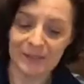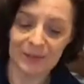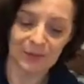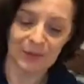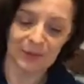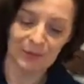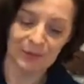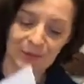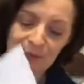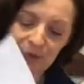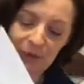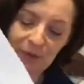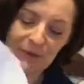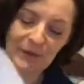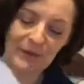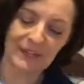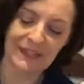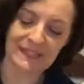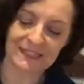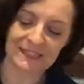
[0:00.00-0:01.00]
one we're going to be
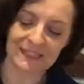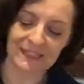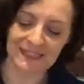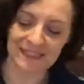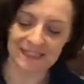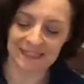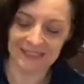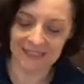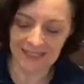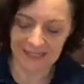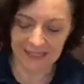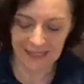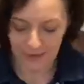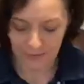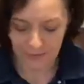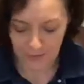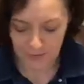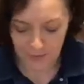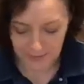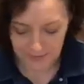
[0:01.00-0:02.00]
writing today,
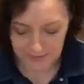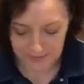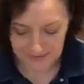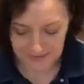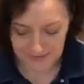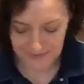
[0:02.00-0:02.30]
whoops,